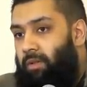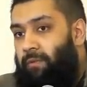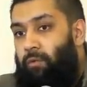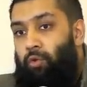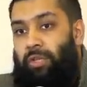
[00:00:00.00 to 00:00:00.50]
The
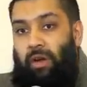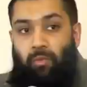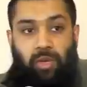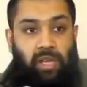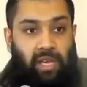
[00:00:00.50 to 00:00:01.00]
food
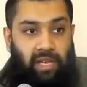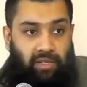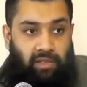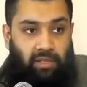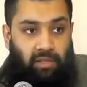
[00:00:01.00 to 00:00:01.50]
that we
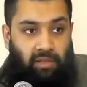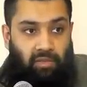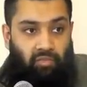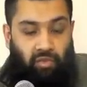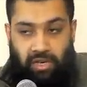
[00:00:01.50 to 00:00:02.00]
eat
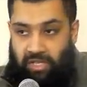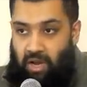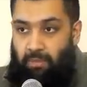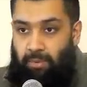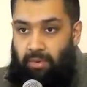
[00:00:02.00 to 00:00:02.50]
for
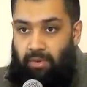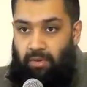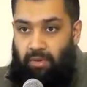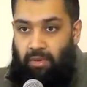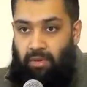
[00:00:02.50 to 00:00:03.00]

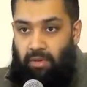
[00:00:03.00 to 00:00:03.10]
example,